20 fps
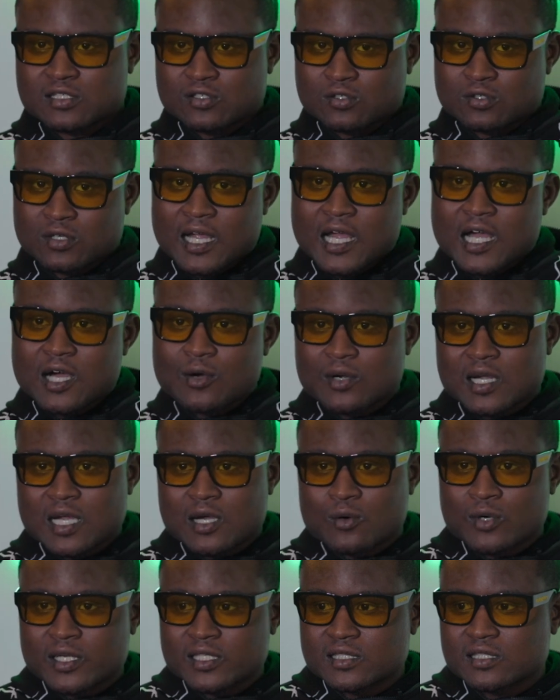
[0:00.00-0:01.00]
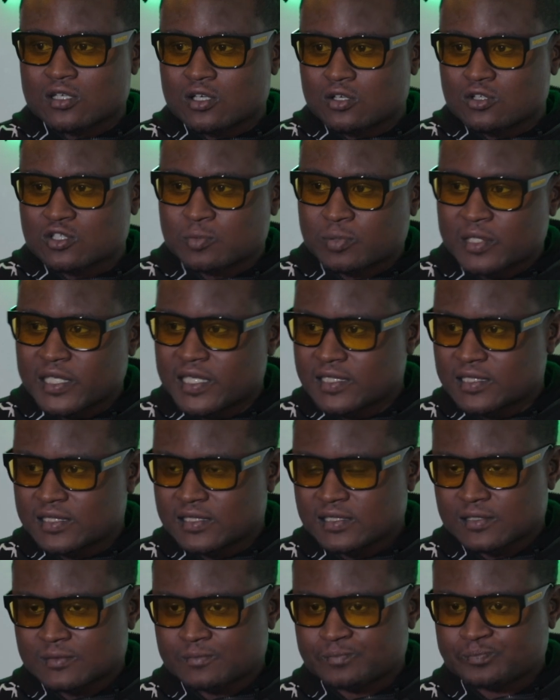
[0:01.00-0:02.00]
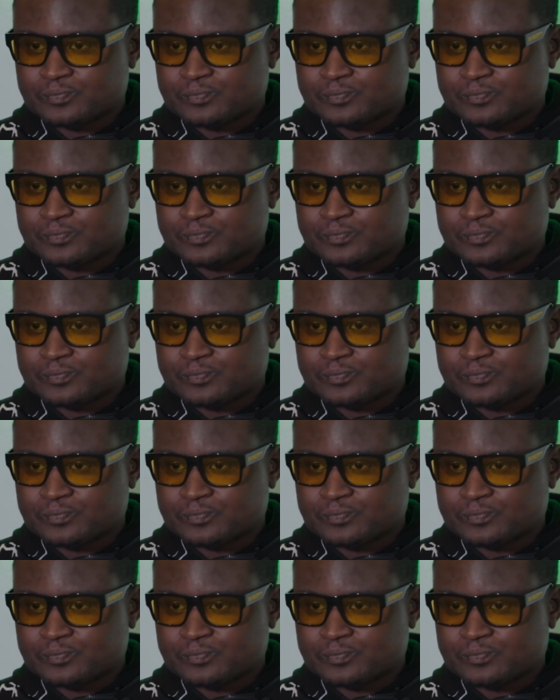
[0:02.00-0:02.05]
So now when I went to those places,